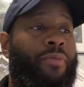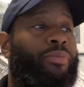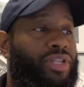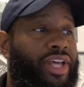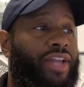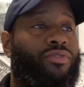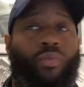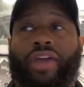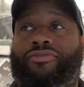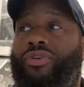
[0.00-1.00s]
and protect
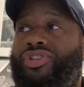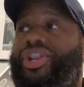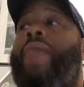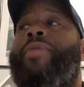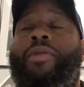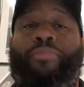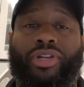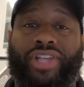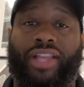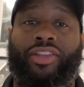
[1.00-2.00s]
white folks. Stop and
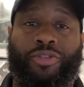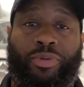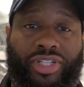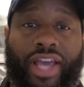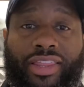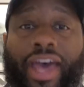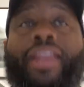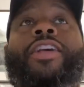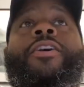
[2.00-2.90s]
protect this, protect that.